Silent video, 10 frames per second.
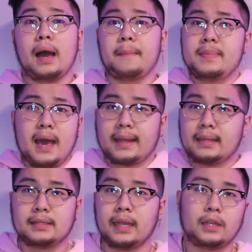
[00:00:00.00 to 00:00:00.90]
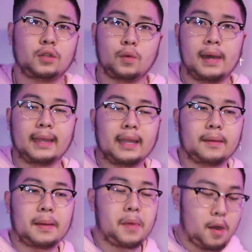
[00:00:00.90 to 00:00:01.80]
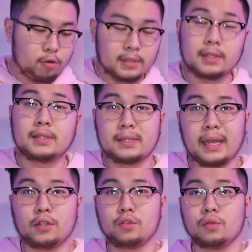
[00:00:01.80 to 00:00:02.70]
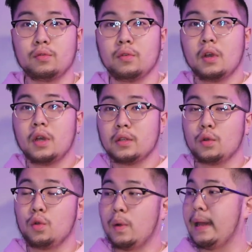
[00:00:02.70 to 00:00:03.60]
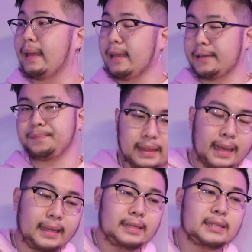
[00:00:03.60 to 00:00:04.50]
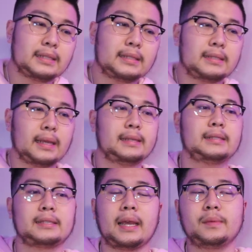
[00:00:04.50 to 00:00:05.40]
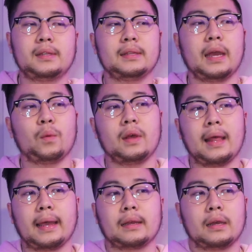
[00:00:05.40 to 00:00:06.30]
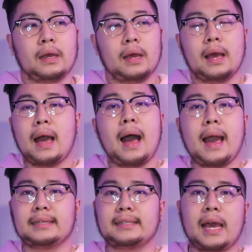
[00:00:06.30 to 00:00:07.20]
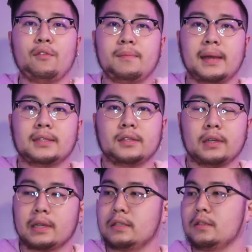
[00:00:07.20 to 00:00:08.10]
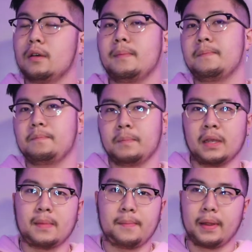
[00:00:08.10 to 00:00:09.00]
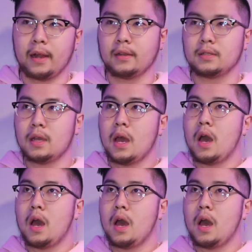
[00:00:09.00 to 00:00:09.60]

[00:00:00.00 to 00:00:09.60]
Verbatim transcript: I'm not gonna change who I am. I'm always gonna stay true to who I am. And like it just it just came to the day where like I sat with my sister because you know me and my parents